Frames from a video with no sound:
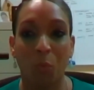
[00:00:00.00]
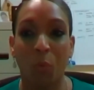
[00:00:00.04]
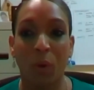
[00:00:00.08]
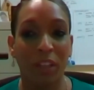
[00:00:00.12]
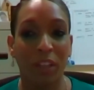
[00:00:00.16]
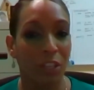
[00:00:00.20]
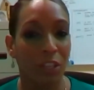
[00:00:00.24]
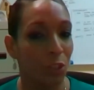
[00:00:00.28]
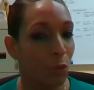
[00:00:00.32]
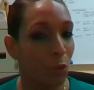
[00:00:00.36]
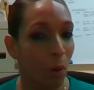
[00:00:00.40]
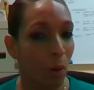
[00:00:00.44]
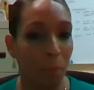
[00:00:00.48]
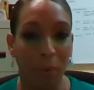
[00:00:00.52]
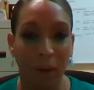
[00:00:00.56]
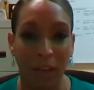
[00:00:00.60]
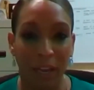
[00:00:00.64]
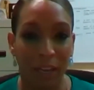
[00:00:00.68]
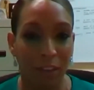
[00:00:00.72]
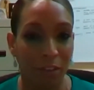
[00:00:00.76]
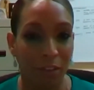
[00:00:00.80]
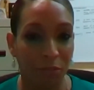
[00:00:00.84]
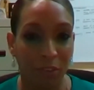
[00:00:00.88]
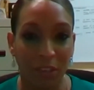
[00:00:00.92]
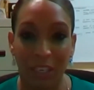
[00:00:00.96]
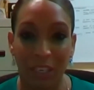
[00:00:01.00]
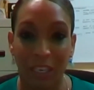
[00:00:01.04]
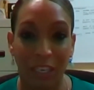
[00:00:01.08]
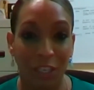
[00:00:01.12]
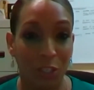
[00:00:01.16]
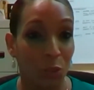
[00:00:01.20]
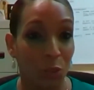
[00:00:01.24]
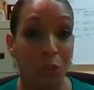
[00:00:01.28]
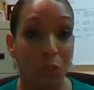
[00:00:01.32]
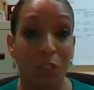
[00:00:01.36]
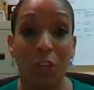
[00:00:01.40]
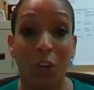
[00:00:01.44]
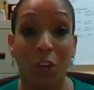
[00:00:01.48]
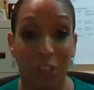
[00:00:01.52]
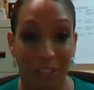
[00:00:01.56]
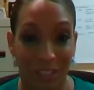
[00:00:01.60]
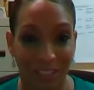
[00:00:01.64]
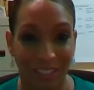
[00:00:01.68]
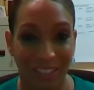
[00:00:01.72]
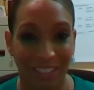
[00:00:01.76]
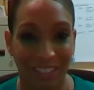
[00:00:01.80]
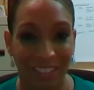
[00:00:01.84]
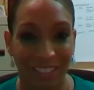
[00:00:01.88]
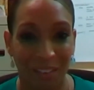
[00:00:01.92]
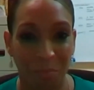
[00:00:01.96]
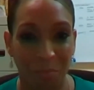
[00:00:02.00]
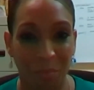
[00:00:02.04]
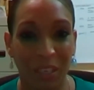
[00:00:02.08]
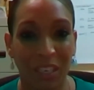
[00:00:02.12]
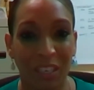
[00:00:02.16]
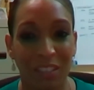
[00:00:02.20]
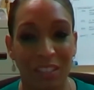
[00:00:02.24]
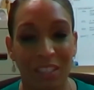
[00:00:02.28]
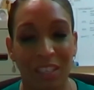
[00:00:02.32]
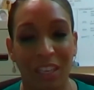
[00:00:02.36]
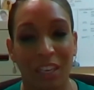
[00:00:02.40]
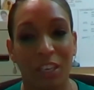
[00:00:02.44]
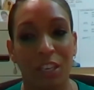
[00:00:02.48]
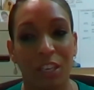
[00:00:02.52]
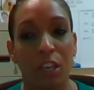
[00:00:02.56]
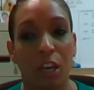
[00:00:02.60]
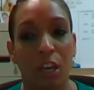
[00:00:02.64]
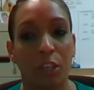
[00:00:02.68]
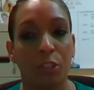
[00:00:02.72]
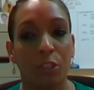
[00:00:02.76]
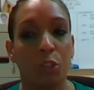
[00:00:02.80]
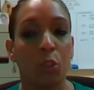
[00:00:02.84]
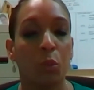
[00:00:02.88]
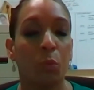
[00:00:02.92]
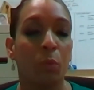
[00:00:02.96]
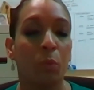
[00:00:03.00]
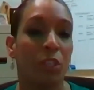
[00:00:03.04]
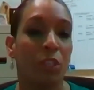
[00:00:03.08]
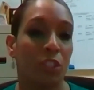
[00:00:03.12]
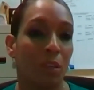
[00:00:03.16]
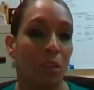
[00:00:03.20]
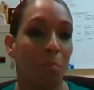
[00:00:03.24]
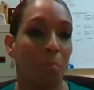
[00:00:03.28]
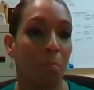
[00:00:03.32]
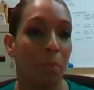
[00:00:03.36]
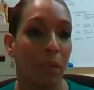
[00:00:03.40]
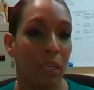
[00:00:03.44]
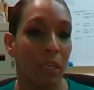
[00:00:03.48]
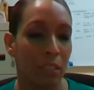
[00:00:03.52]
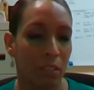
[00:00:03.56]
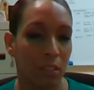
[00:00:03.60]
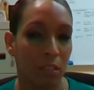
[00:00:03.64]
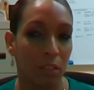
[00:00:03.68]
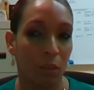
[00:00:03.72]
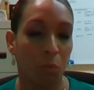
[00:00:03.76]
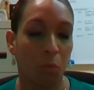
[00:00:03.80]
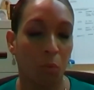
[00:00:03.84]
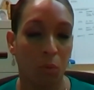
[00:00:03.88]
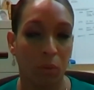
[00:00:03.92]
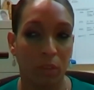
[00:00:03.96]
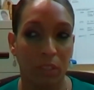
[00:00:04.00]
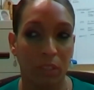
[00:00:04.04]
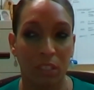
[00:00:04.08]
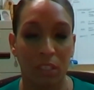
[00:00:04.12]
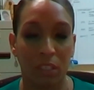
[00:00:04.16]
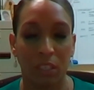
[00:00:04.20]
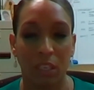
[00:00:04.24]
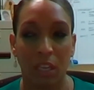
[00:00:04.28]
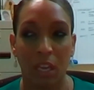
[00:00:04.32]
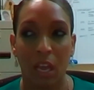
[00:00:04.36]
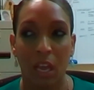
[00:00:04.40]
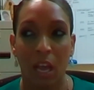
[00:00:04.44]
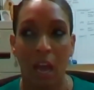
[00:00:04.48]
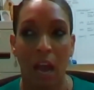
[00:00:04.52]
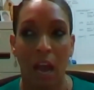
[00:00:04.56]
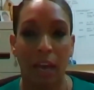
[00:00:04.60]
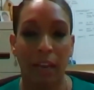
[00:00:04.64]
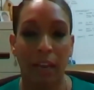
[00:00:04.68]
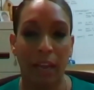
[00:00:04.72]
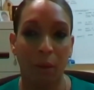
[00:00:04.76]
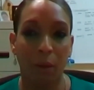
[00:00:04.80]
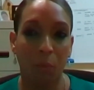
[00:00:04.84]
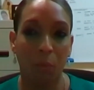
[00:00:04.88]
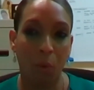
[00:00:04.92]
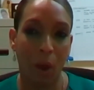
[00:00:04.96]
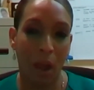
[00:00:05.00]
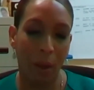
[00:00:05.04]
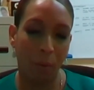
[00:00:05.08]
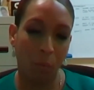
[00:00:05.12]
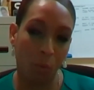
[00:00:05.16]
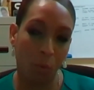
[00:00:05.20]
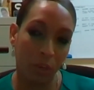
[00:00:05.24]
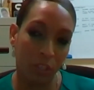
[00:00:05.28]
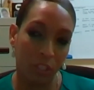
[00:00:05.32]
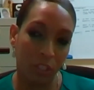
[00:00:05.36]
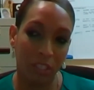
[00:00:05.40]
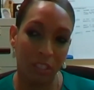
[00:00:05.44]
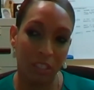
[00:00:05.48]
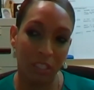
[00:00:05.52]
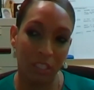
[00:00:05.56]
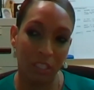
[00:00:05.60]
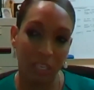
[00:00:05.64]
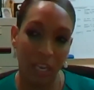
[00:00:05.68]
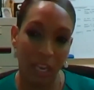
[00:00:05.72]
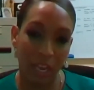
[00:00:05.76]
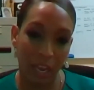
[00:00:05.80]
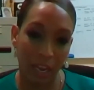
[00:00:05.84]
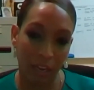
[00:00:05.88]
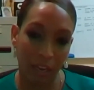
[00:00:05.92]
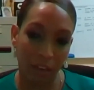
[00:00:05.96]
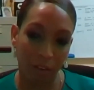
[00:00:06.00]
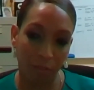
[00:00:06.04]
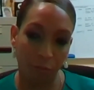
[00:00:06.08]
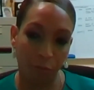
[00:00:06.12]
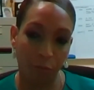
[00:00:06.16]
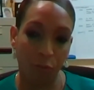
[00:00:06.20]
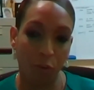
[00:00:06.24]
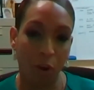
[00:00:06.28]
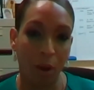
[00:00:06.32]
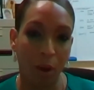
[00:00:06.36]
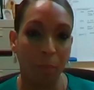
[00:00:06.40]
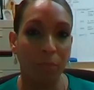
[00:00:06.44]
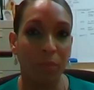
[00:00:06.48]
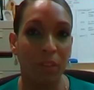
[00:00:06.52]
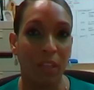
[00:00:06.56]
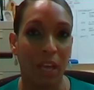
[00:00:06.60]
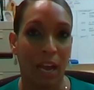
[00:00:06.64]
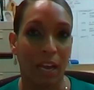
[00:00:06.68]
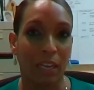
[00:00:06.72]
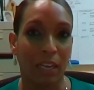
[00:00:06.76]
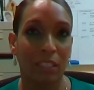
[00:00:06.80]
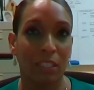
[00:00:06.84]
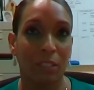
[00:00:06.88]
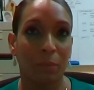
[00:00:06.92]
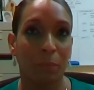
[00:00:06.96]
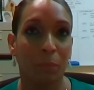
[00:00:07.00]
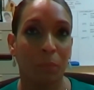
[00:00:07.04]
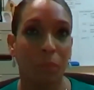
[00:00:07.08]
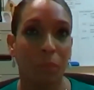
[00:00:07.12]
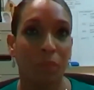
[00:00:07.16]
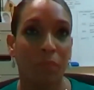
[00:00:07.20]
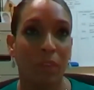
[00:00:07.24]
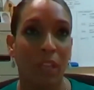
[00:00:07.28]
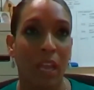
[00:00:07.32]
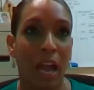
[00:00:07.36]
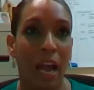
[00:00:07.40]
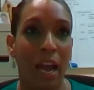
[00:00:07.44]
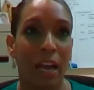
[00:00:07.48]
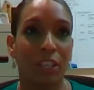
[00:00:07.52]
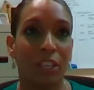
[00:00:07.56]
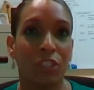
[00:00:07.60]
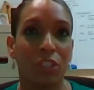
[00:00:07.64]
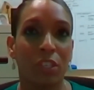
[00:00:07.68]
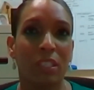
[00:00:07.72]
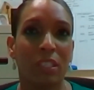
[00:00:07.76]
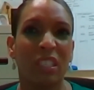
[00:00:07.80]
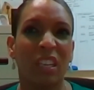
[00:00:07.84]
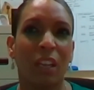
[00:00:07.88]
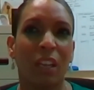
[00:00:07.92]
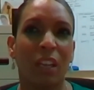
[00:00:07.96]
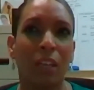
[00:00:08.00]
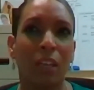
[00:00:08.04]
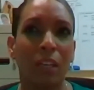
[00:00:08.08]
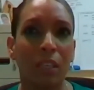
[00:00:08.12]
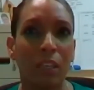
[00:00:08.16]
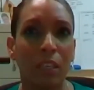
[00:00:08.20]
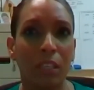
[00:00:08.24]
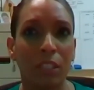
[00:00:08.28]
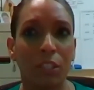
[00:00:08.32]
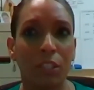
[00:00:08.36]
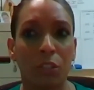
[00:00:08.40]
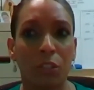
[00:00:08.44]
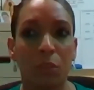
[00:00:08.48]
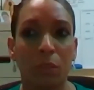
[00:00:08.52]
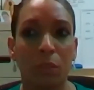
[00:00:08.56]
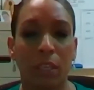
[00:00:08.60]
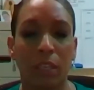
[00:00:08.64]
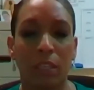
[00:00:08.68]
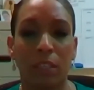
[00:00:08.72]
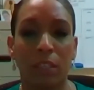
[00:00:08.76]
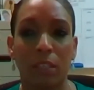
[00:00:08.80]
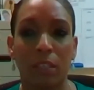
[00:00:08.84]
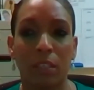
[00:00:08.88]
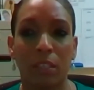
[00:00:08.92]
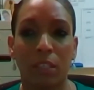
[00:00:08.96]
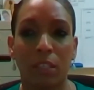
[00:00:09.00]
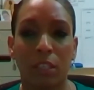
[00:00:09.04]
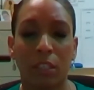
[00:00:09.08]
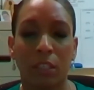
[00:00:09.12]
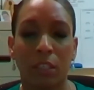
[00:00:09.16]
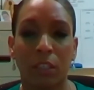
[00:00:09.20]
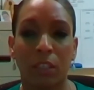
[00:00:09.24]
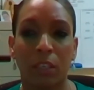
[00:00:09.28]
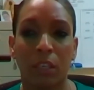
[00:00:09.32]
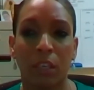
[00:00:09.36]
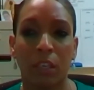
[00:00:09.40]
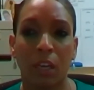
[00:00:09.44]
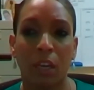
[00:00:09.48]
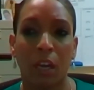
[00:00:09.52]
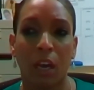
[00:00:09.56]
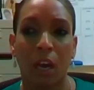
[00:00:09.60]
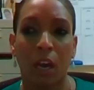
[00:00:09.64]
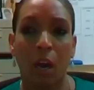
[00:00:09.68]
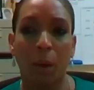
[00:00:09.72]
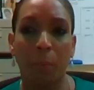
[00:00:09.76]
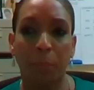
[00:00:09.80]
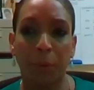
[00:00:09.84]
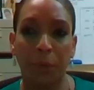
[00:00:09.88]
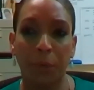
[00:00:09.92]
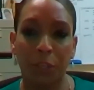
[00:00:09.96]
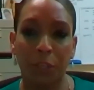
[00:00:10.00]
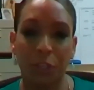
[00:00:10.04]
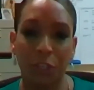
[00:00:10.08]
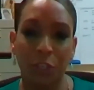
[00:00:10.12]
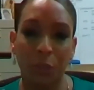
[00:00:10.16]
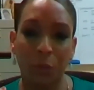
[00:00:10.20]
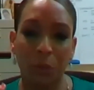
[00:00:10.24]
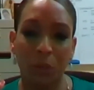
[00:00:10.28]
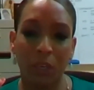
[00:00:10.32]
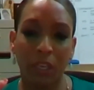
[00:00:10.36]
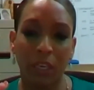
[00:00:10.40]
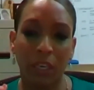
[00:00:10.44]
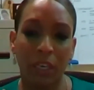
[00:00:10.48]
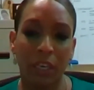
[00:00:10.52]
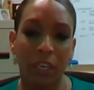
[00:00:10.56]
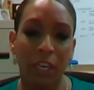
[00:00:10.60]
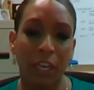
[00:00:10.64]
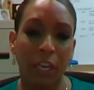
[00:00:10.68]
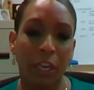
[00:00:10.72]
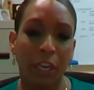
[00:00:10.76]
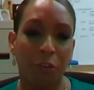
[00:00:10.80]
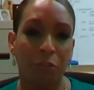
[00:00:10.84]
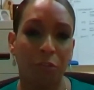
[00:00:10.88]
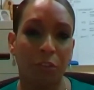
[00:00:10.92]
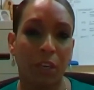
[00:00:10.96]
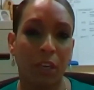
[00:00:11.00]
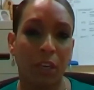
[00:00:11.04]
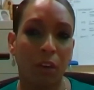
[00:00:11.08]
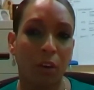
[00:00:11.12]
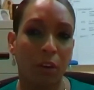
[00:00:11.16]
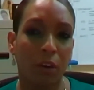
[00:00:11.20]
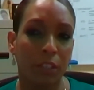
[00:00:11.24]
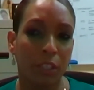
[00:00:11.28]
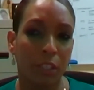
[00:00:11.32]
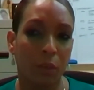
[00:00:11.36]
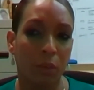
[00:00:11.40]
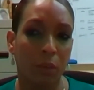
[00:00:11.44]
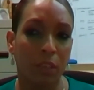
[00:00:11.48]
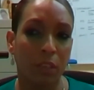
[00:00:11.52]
whether you apply for GATE or not, because they are non-tuition based awards. And I want to take from that and just alert students to a peculiar area on